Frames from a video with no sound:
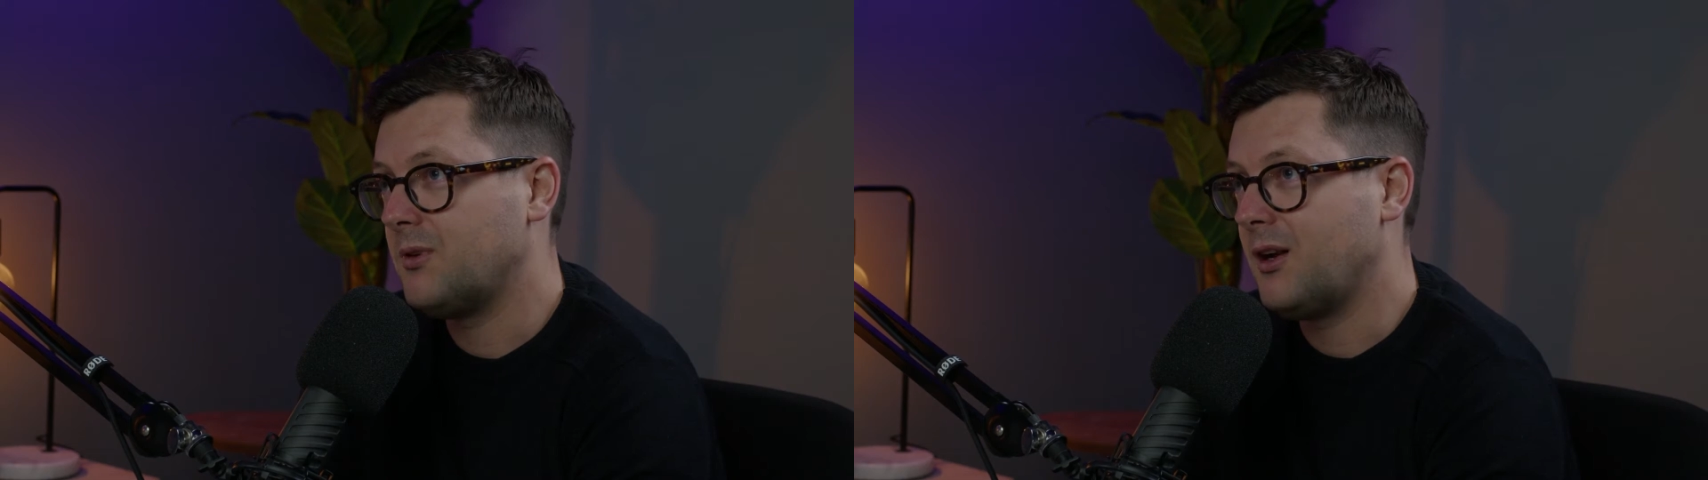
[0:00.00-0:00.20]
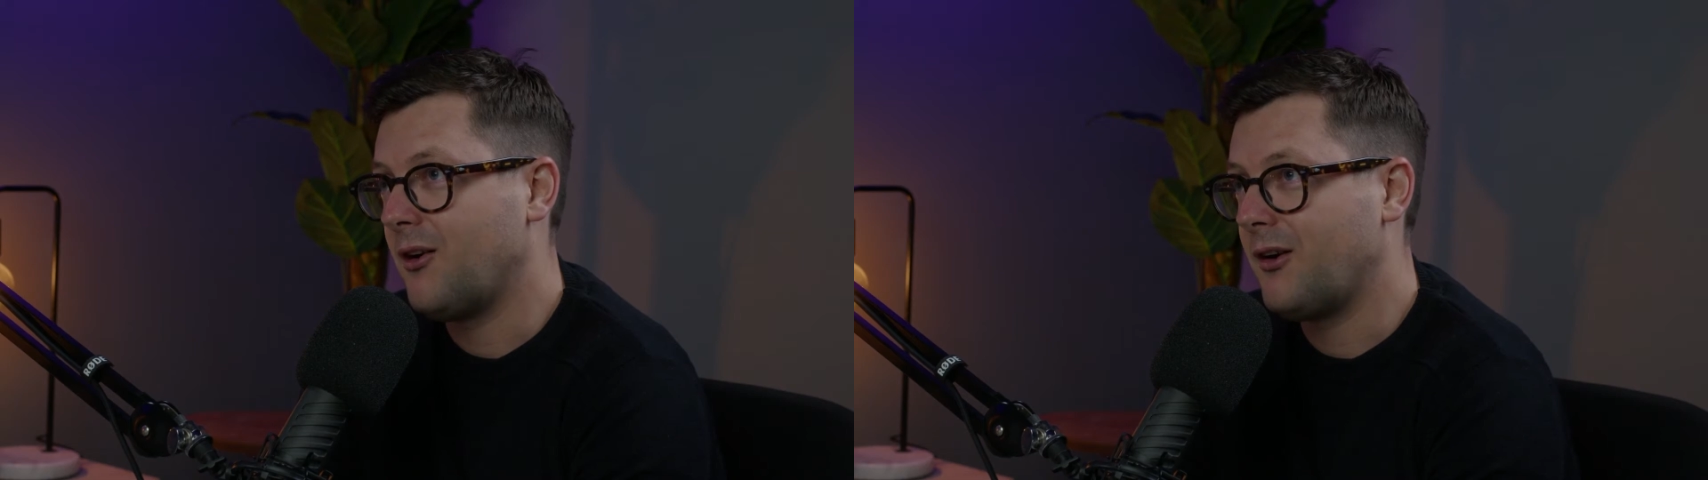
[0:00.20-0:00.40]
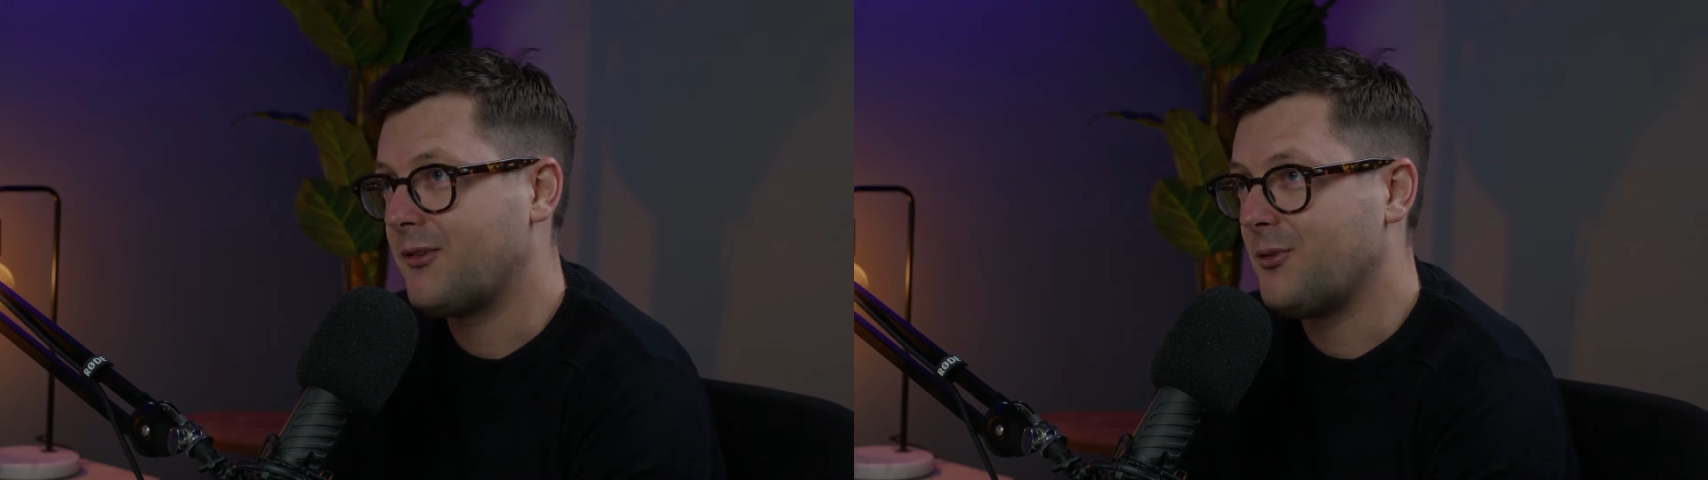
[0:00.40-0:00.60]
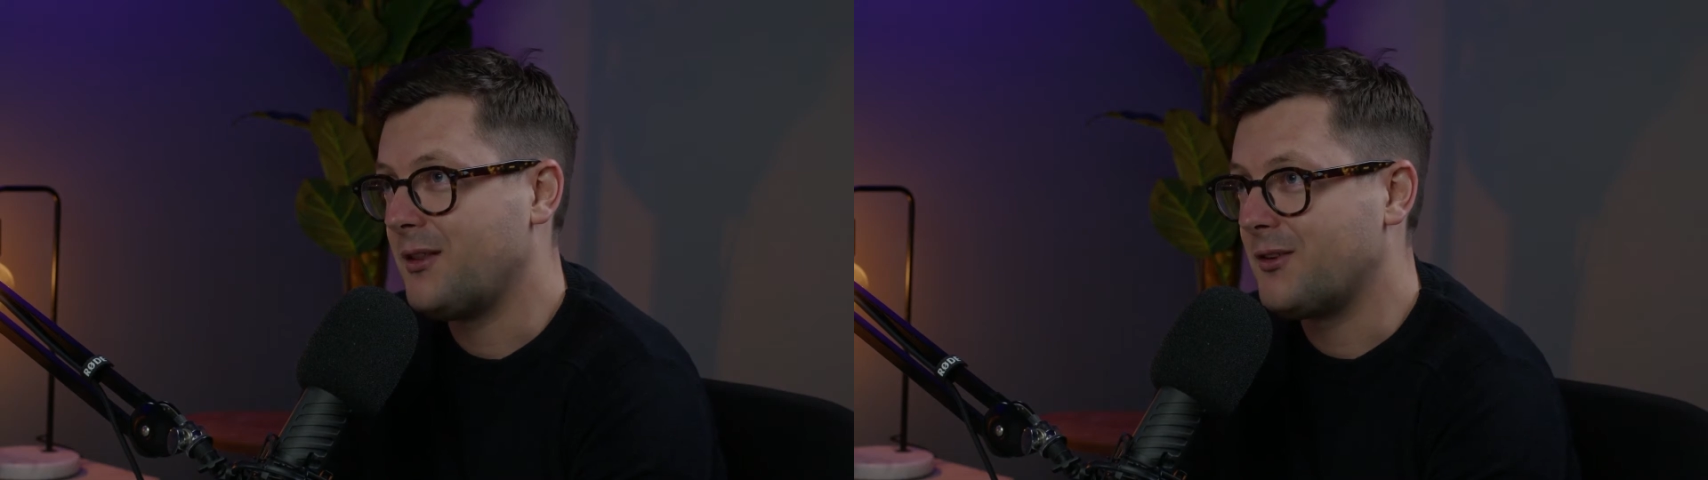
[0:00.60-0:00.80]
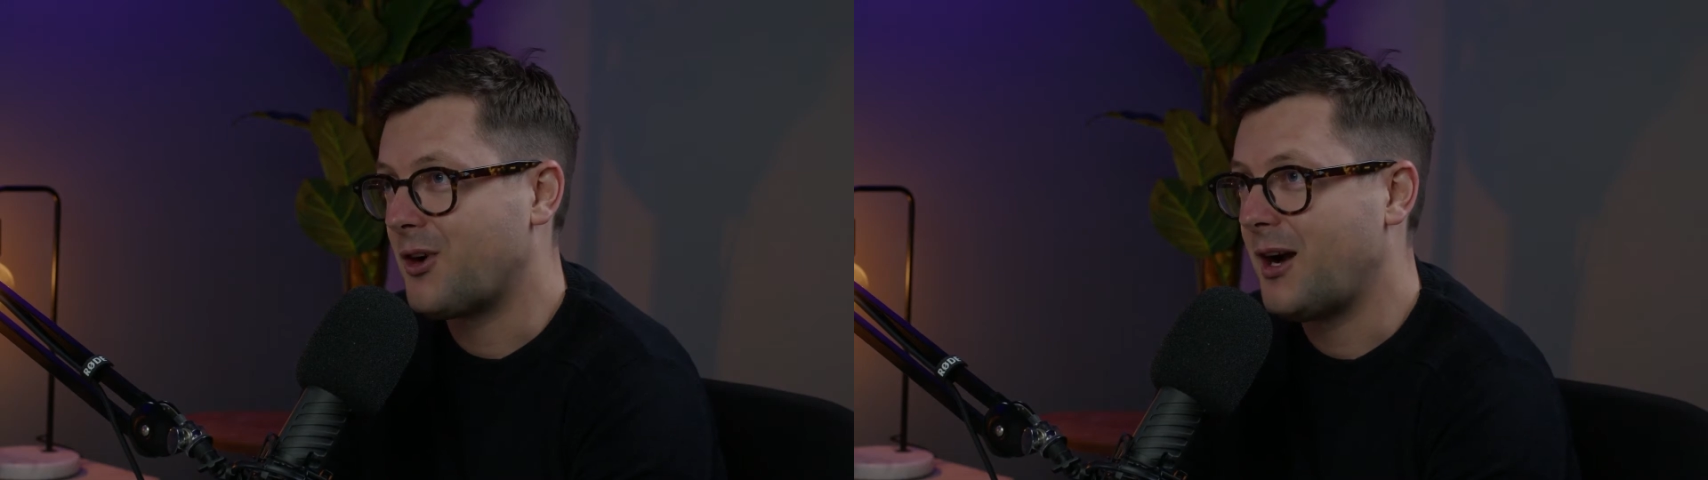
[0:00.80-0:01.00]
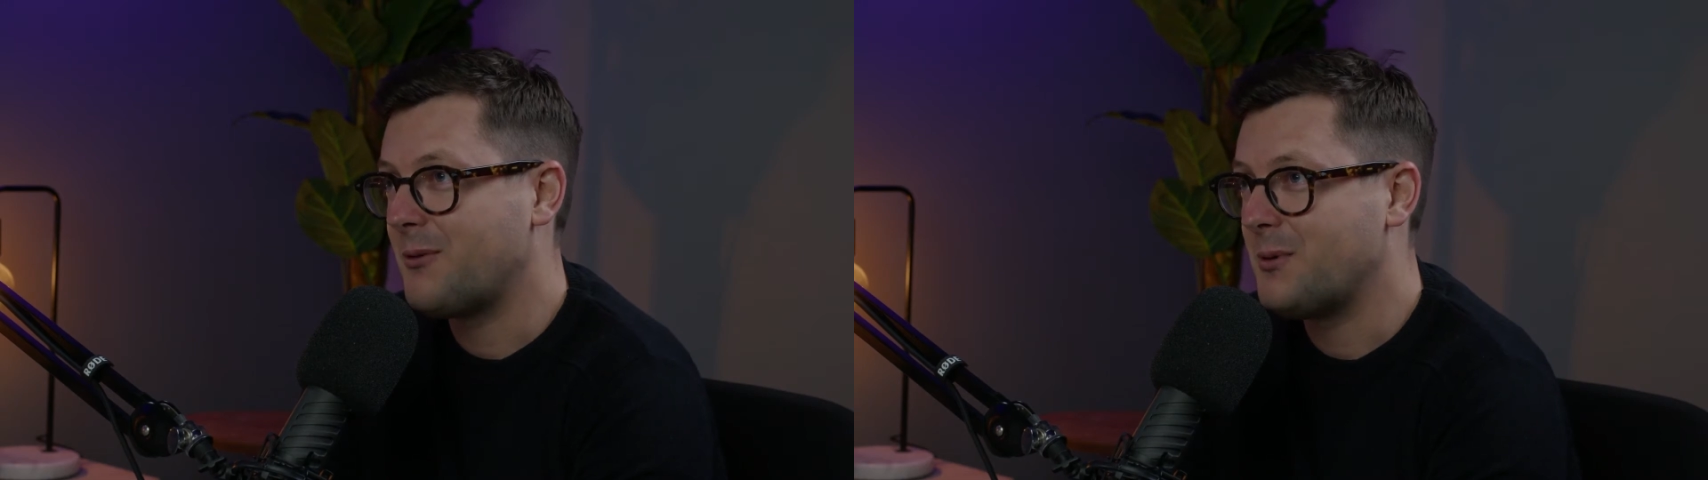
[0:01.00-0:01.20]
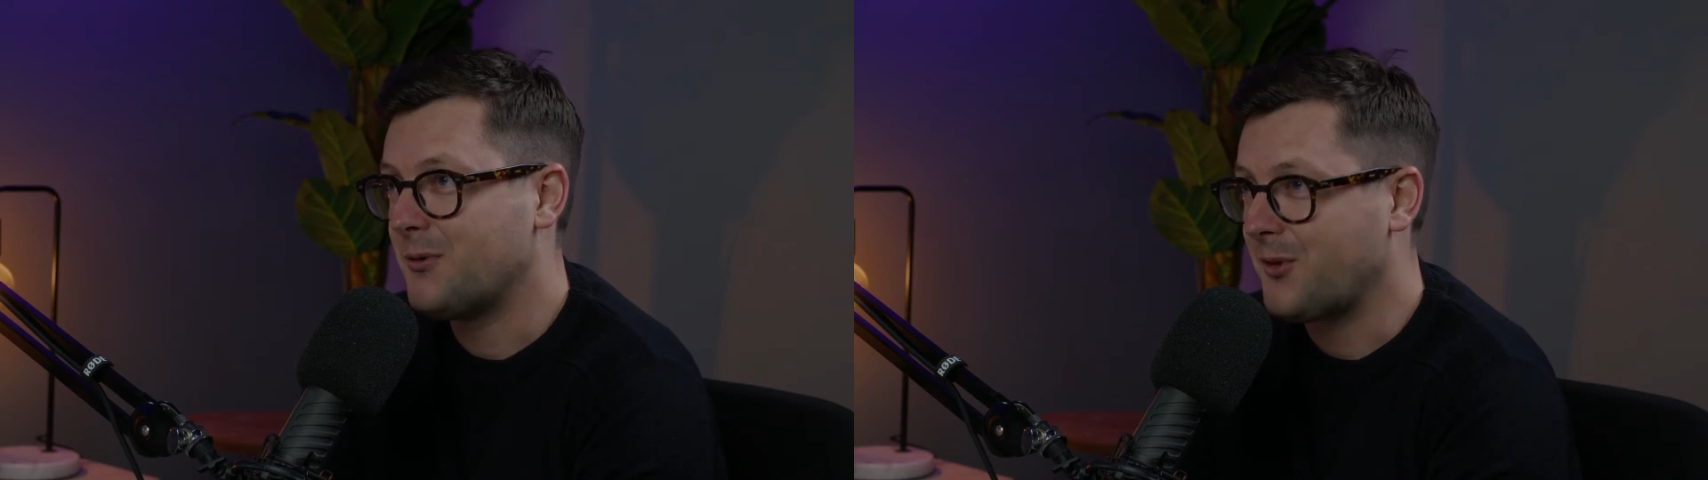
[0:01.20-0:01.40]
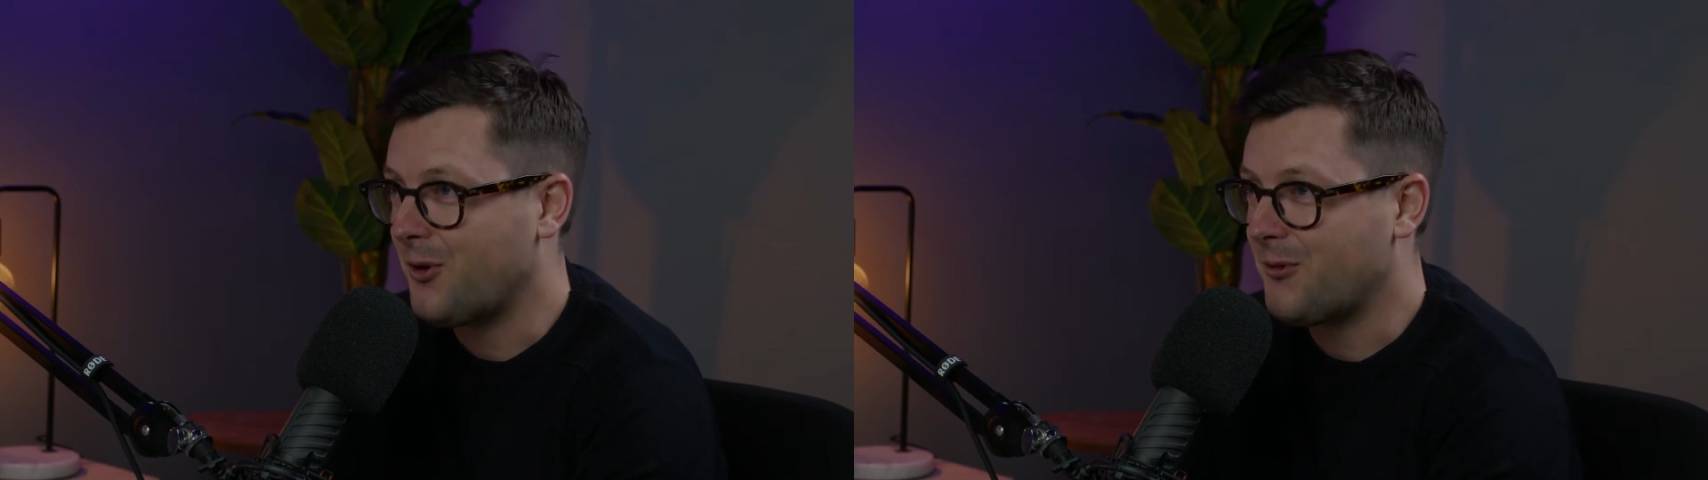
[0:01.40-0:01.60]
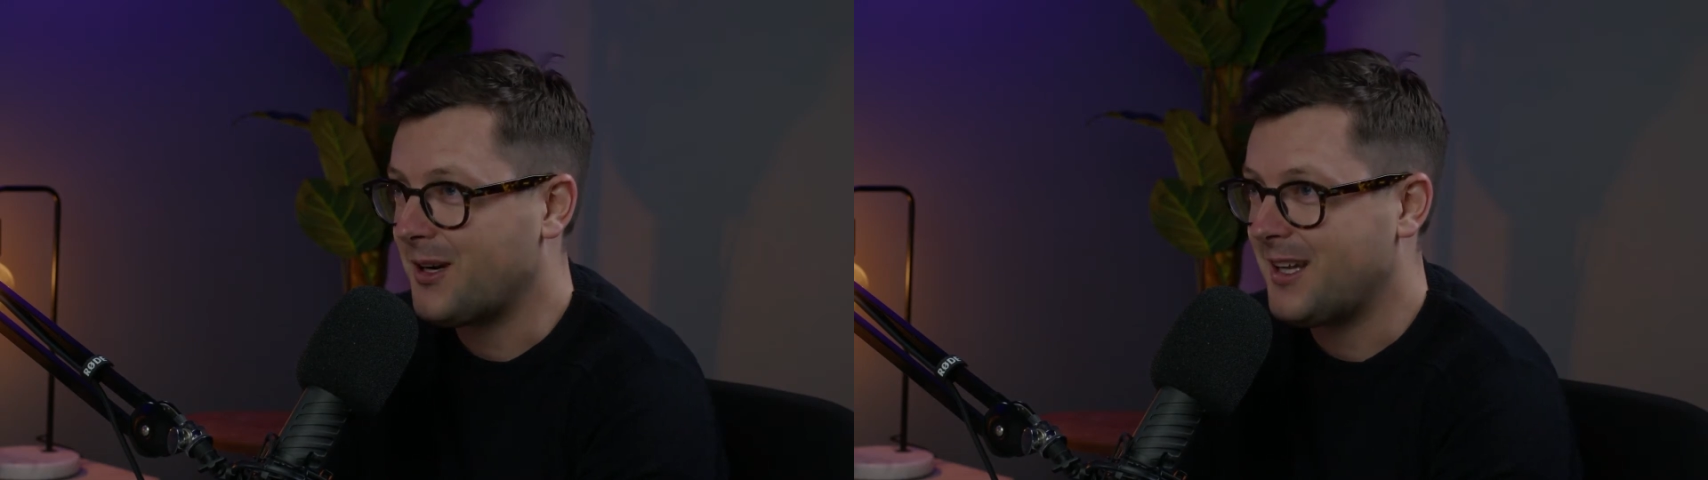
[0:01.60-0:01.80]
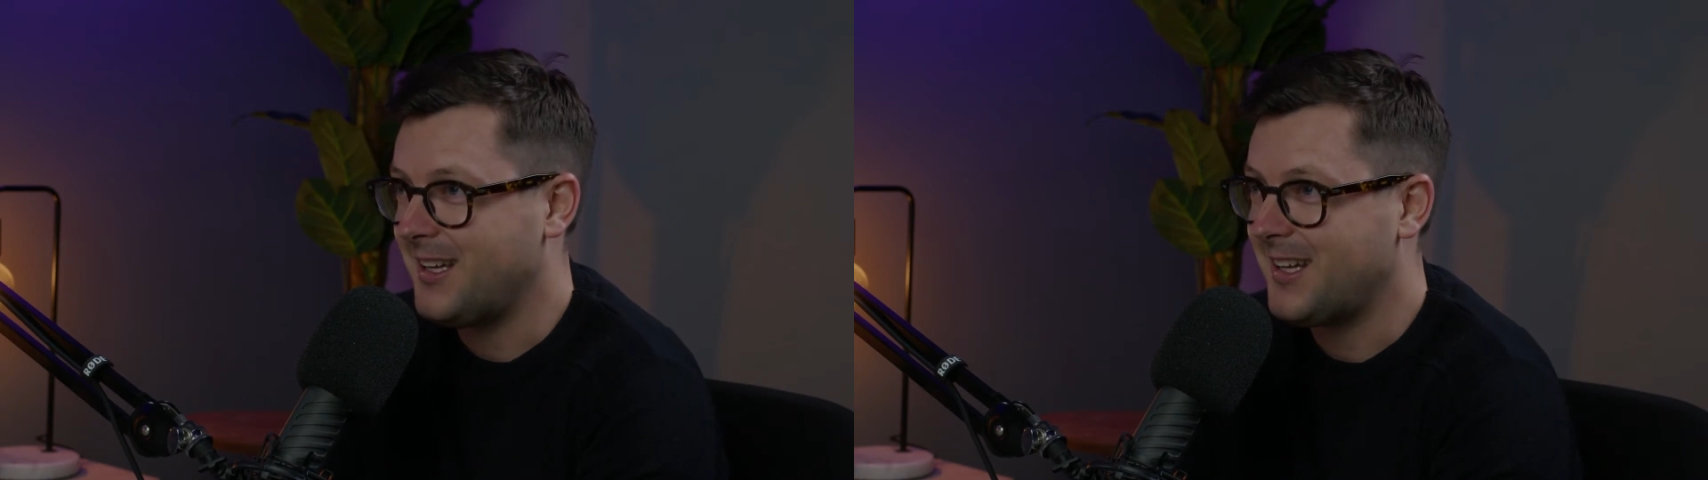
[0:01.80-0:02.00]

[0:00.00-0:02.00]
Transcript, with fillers: you know, I still had the training wheels on really